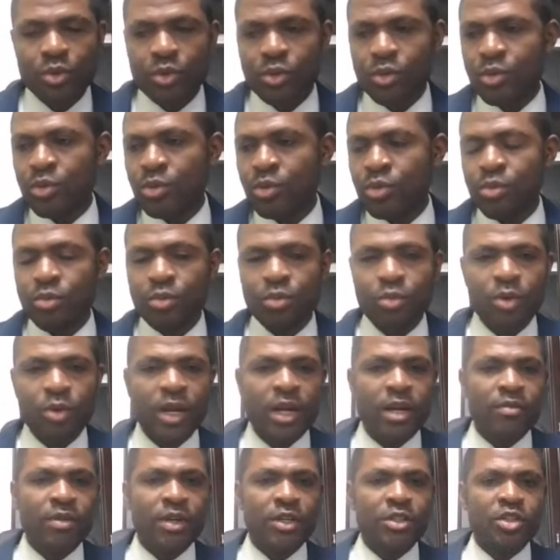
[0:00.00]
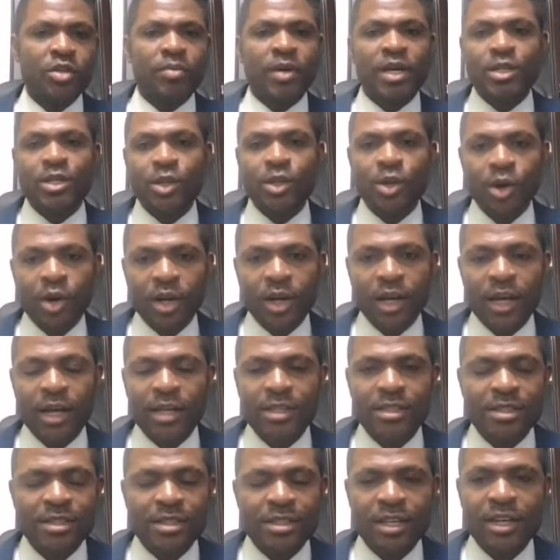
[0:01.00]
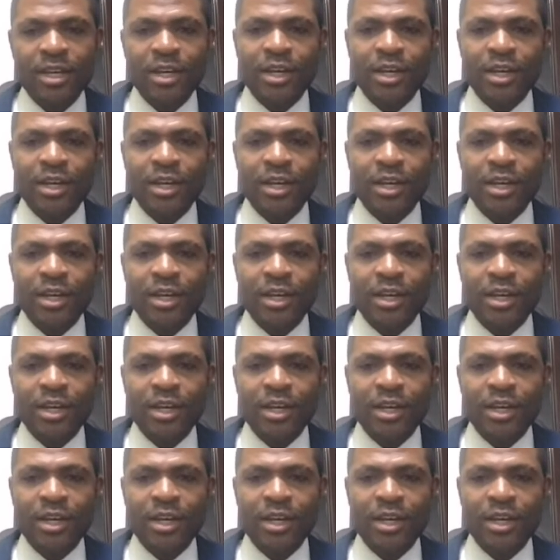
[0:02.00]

to wherever trip, as long as